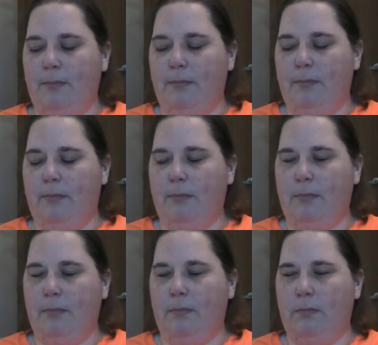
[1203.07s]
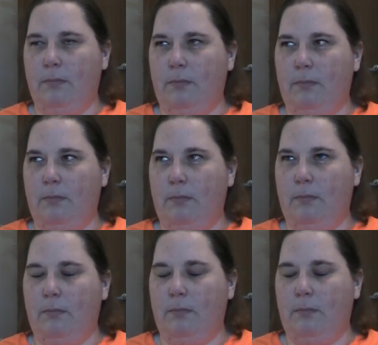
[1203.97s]

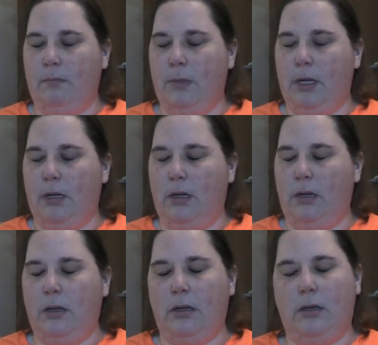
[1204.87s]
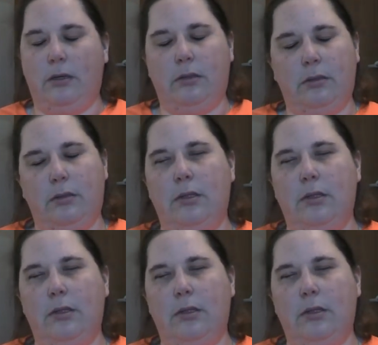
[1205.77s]
(silence)